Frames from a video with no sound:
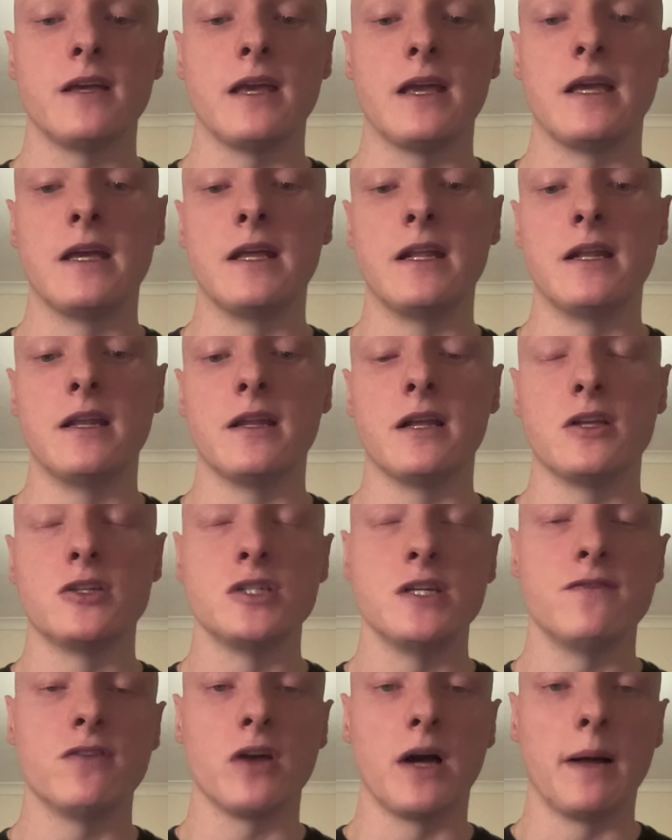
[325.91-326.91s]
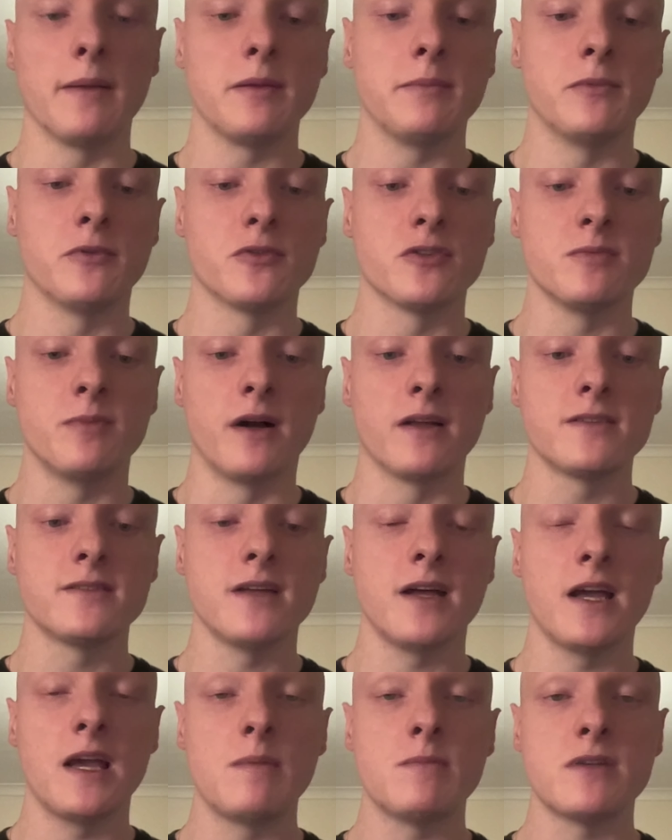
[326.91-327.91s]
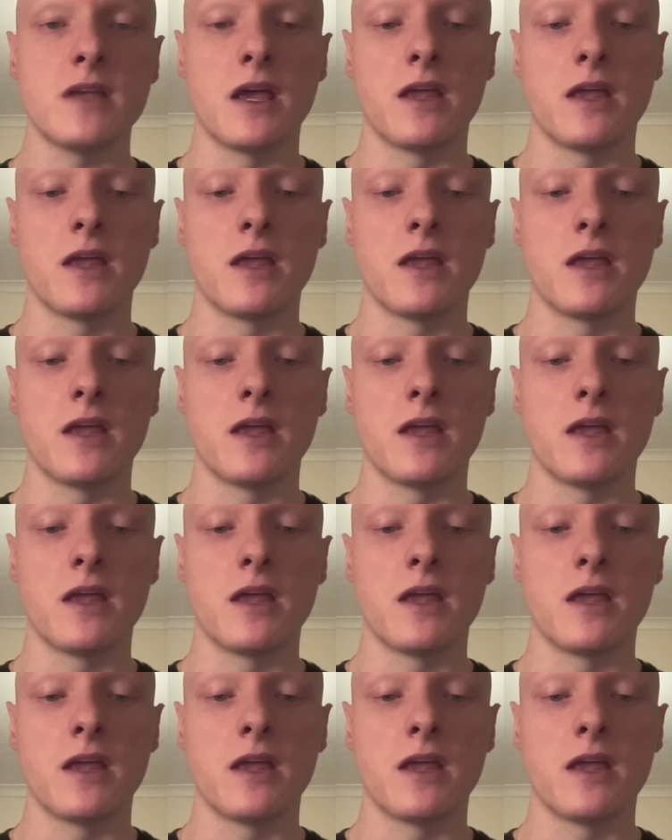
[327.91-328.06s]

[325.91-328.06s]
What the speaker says: in achieving optimal response times